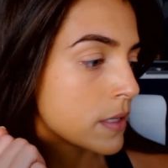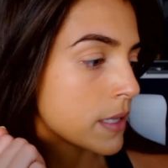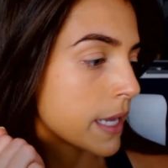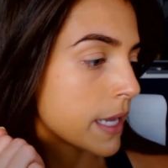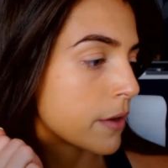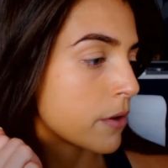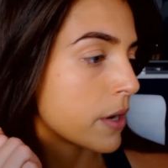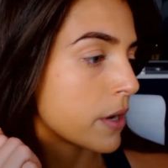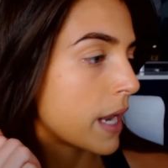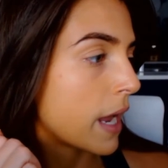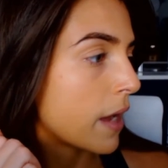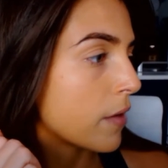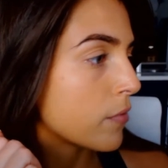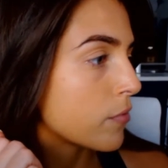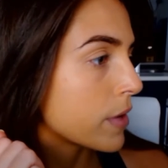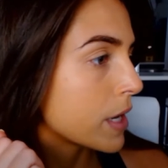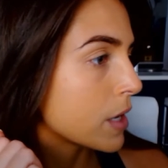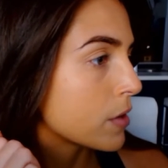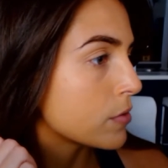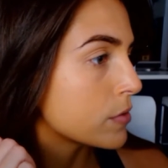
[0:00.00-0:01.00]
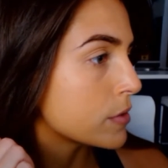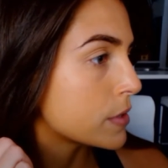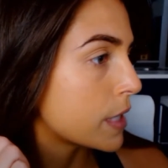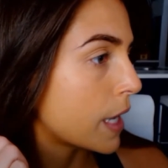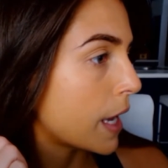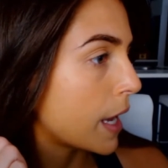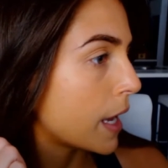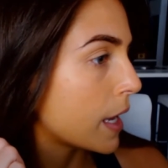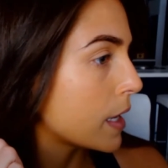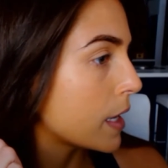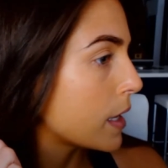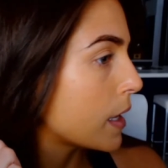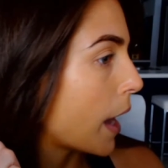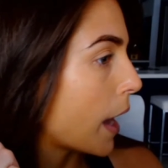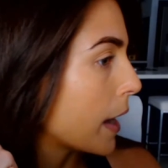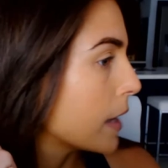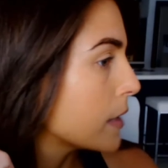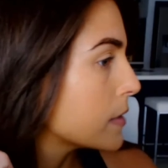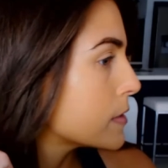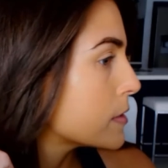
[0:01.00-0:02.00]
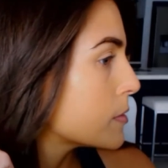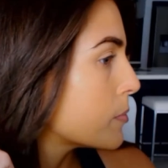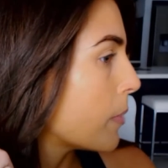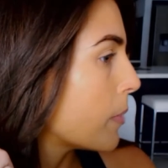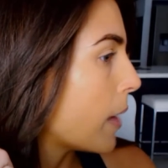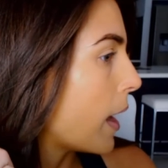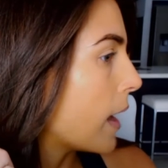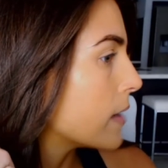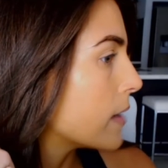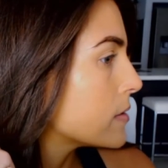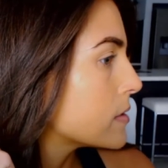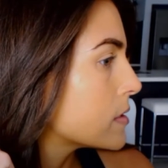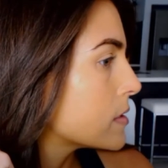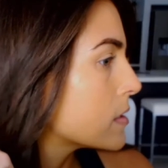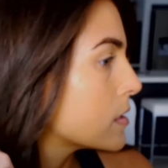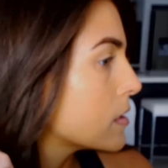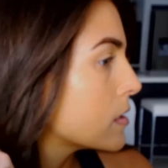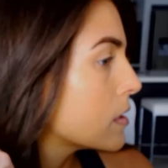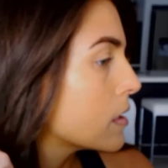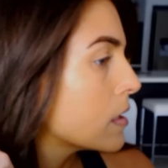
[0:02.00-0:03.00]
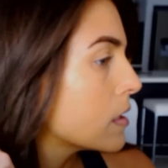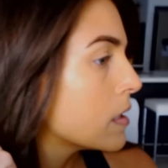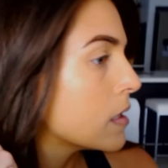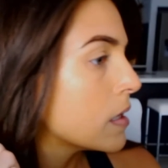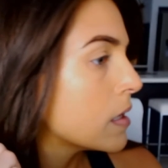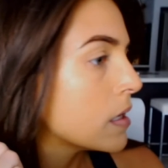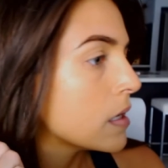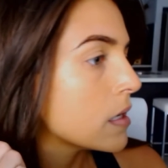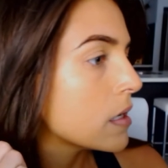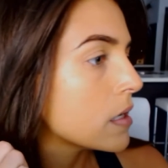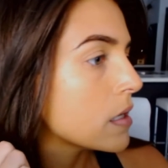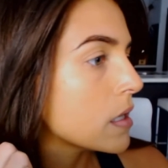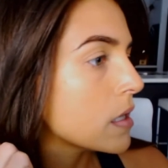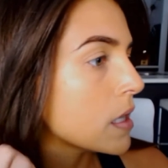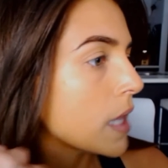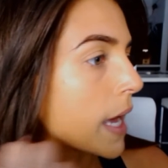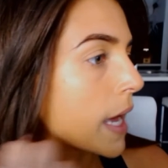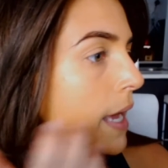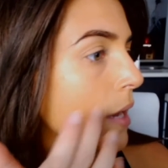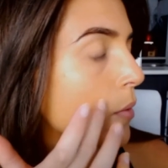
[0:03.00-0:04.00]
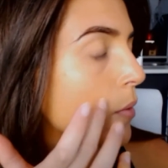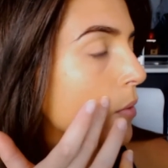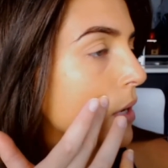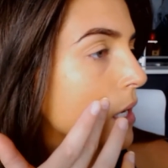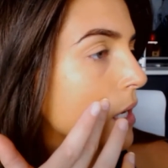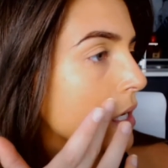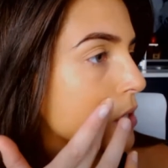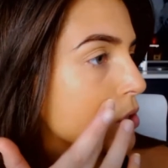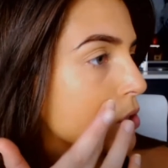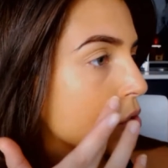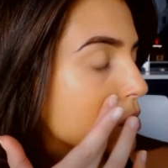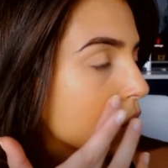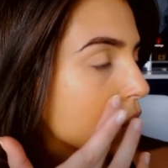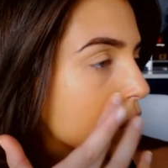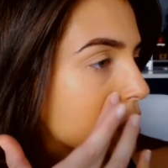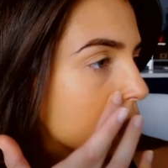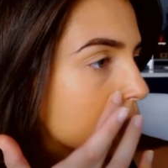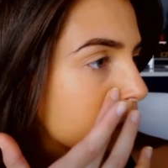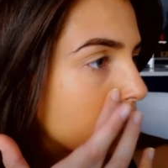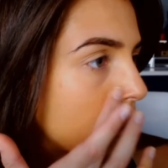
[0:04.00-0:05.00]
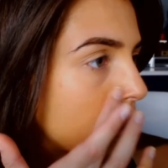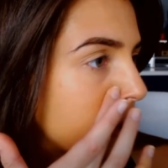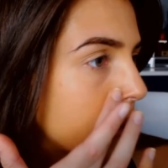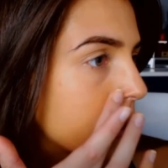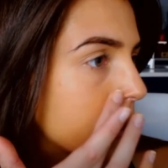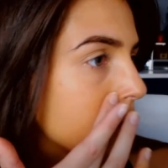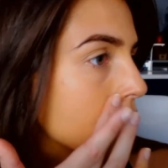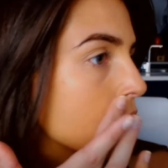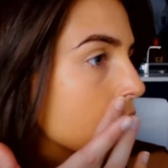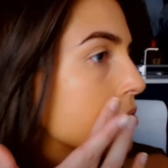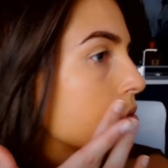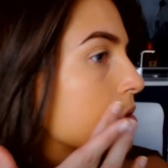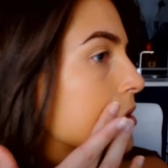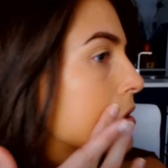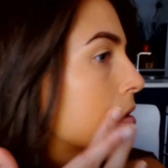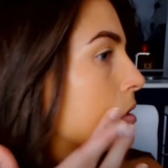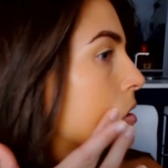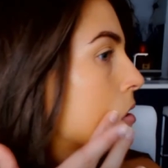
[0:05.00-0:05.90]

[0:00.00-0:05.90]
Like I don't have wrinkles there yet, but like when I do smile,